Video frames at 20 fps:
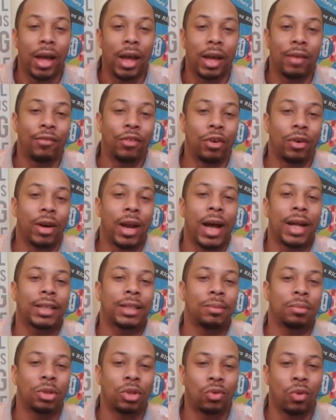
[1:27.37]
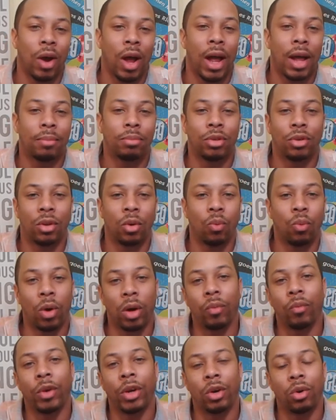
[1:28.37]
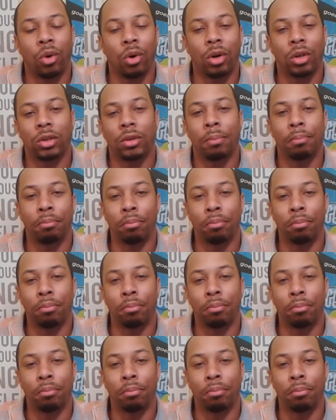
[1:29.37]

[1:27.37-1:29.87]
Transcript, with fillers: If you're not subscribed to the One Recourse